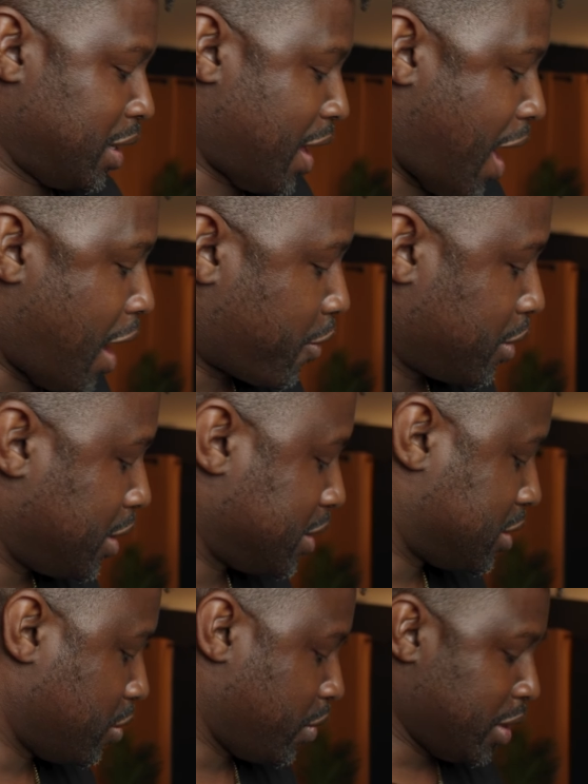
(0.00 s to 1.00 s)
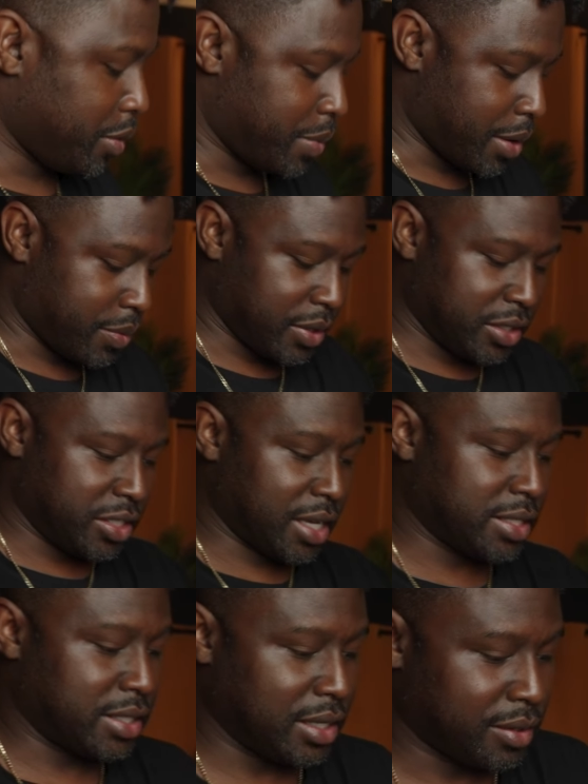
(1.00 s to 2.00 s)
and the awkwardness to really be able to
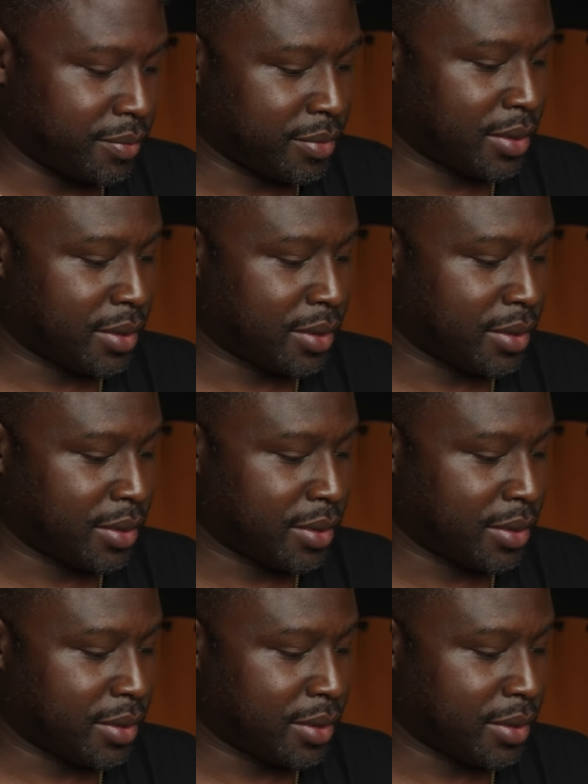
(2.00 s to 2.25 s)
adjust it.